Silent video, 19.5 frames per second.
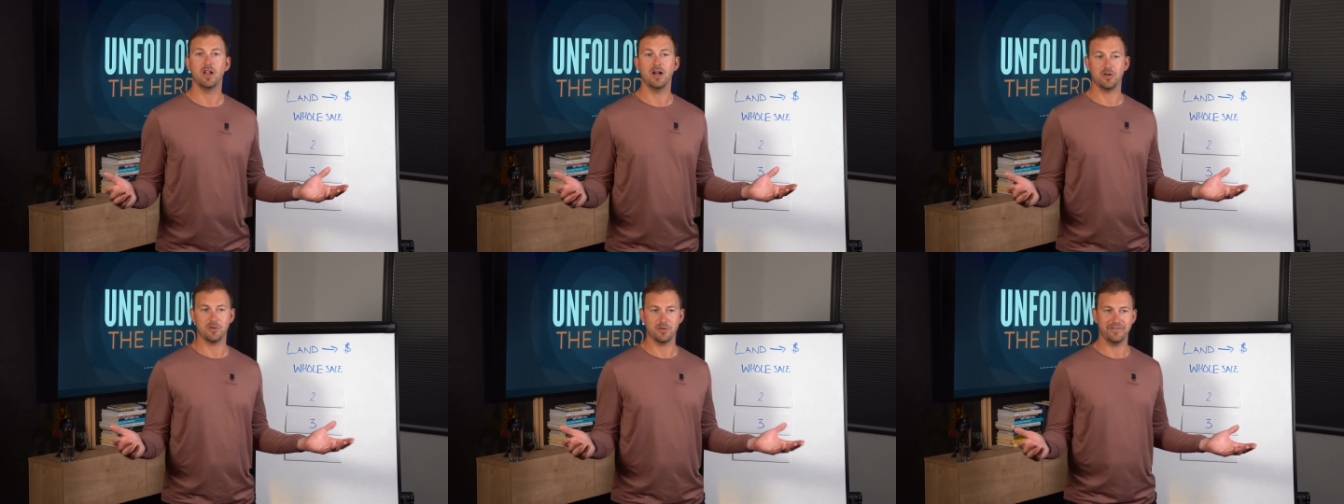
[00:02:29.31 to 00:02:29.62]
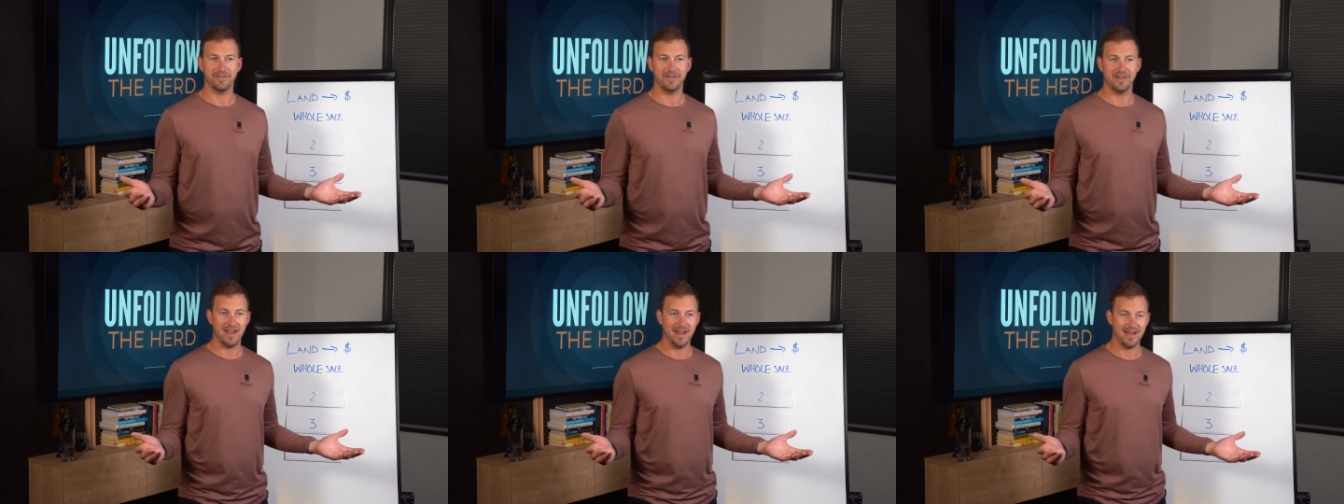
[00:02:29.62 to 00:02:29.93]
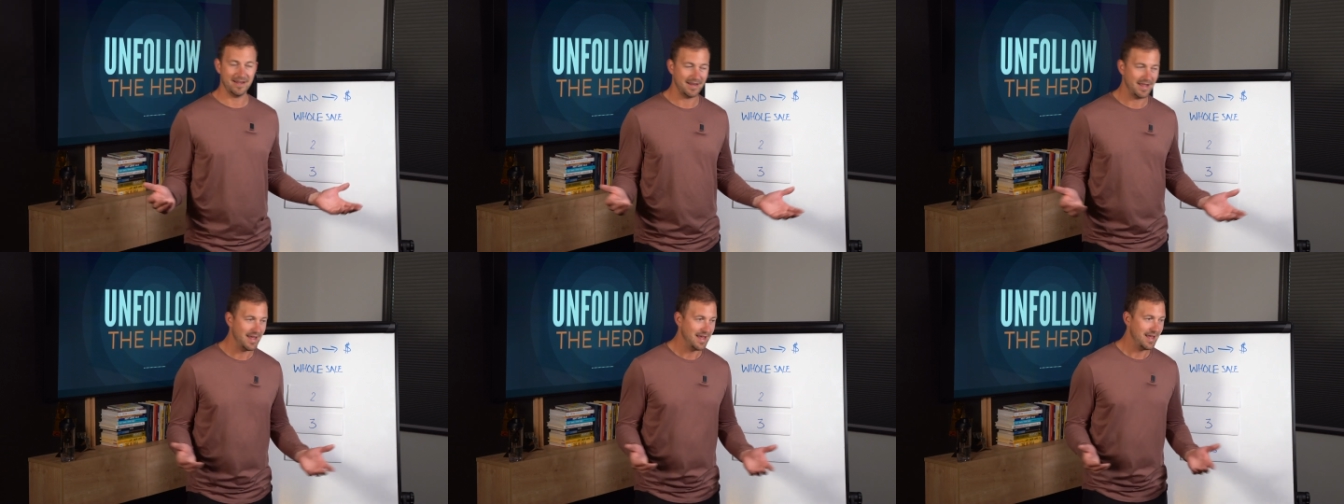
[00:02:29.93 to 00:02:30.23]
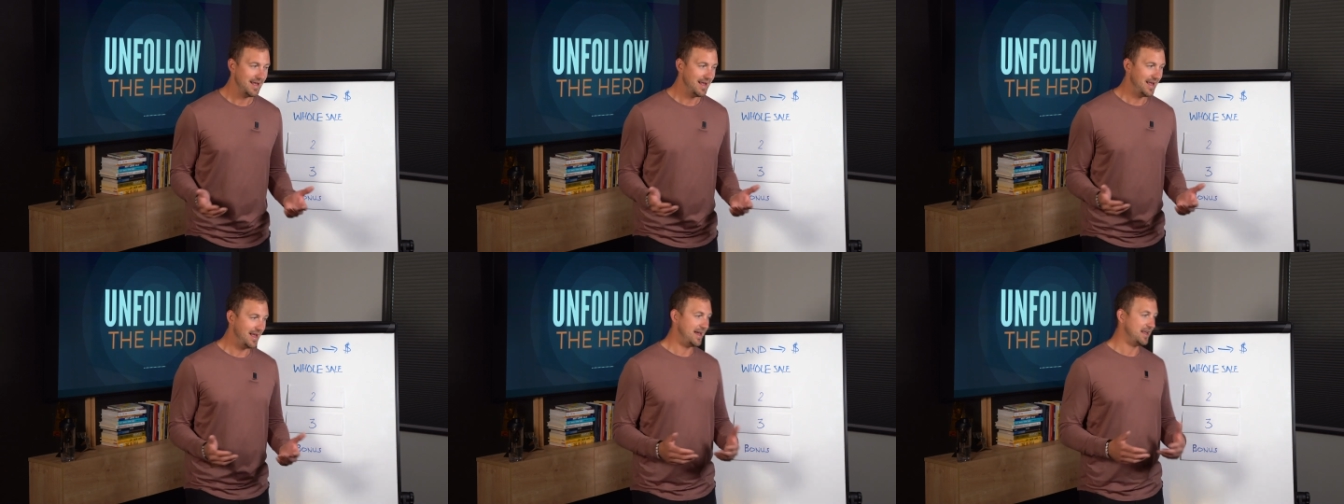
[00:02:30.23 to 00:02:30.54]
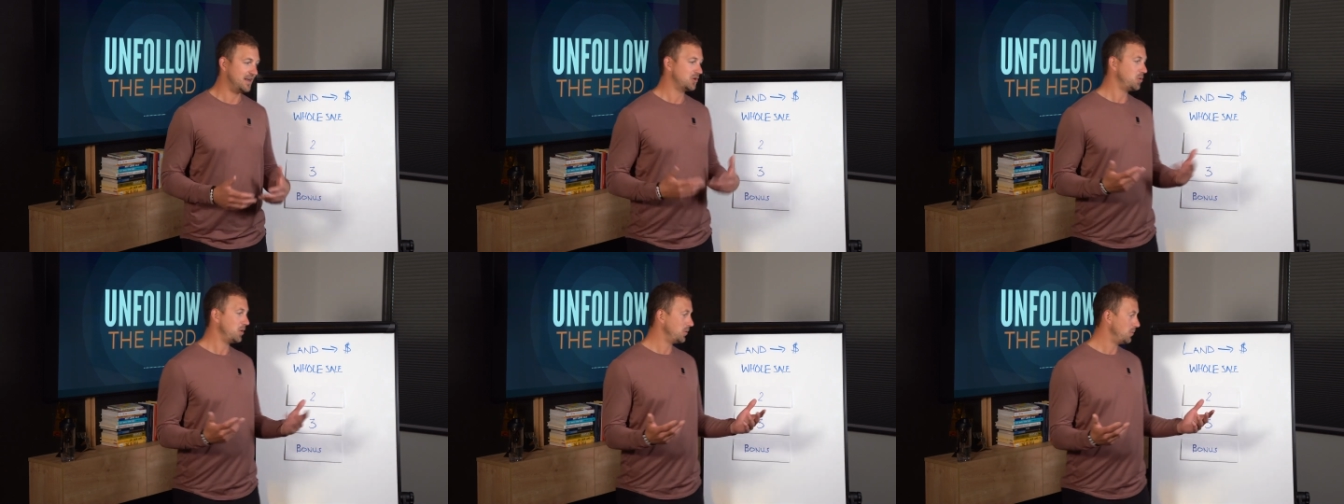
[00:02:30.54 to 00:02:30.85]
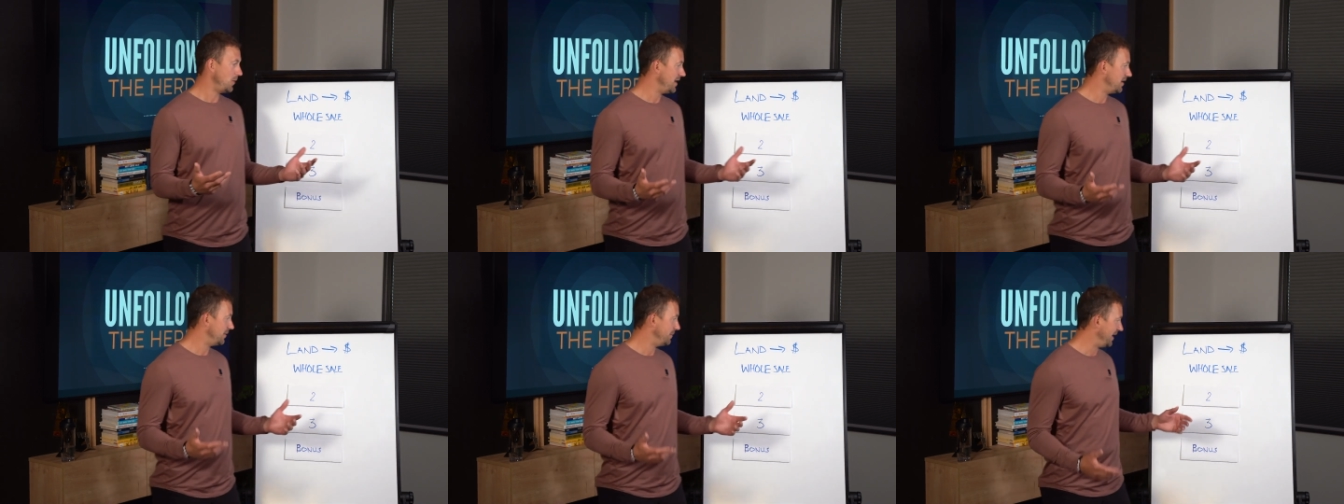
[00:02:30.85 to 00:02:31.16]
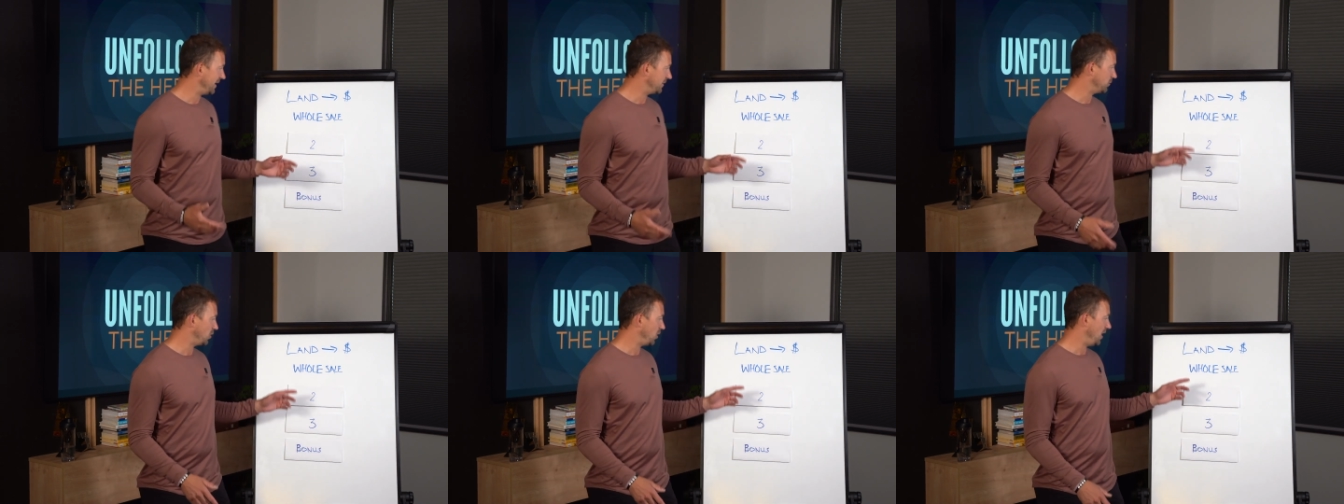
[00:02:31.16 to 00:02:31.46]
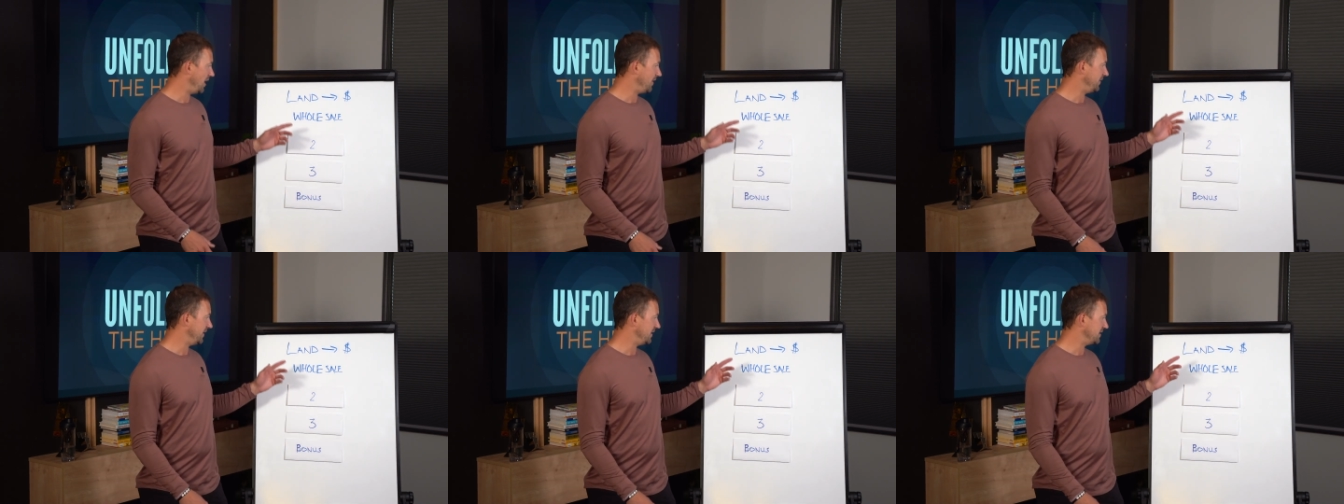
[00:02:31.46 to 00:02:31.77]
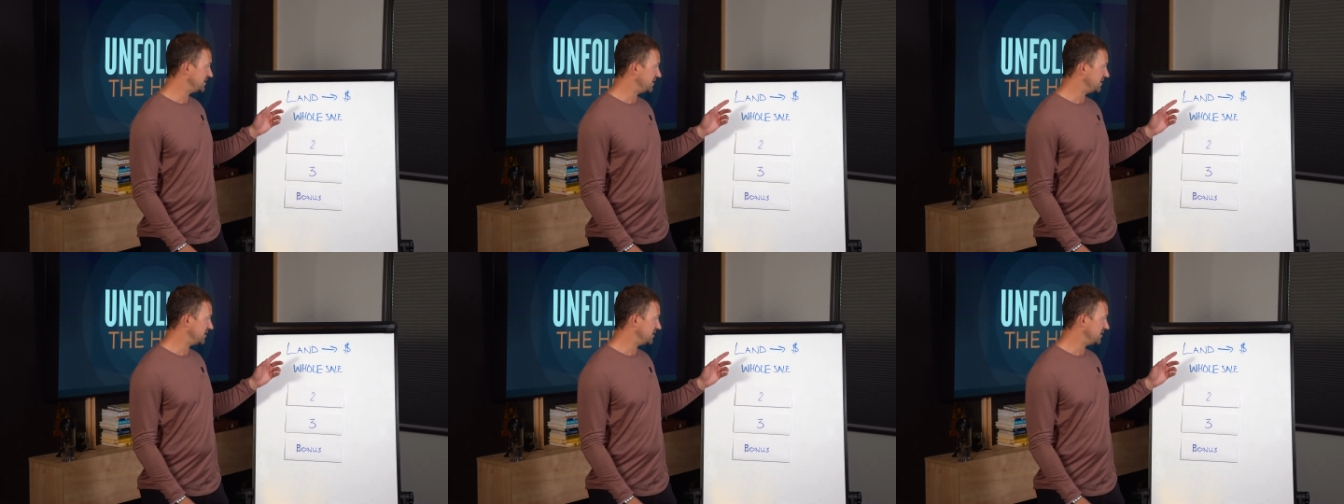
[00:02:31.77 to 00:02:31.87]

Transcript: out of the gate, and a quick way to make profit.